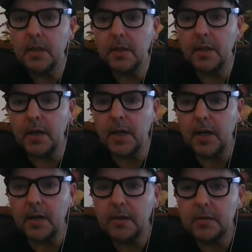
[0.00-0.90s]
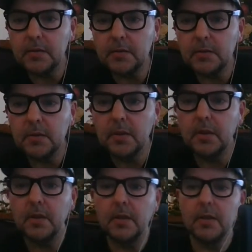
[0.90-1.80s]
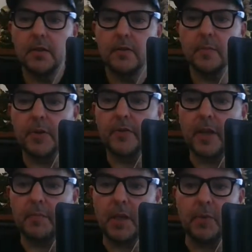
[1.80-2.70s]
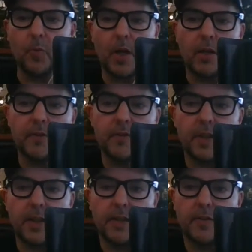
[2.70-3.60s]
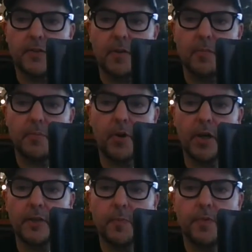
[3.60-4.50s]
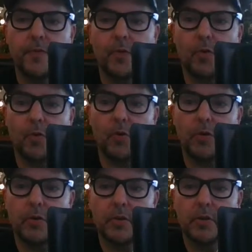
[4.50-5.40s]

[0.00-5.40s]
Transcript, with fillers: Yeah. Somebody saying maybe whales selling to dump price before